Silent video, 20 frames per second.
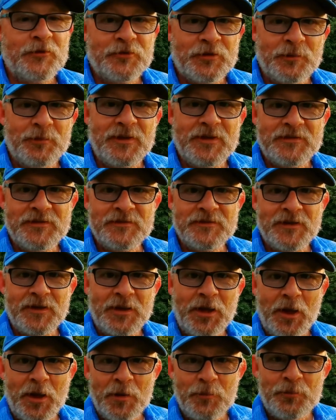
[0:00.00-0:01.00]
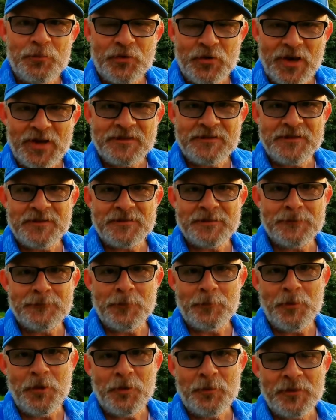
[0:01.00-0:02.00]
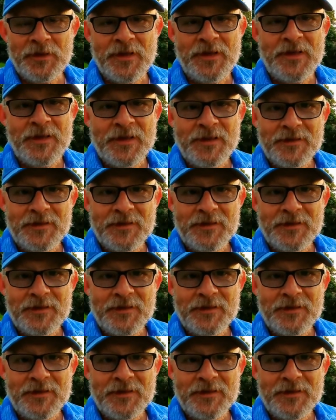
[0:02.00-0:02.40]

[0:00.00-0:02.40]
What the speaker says: Trouble is I can't practice at the moment.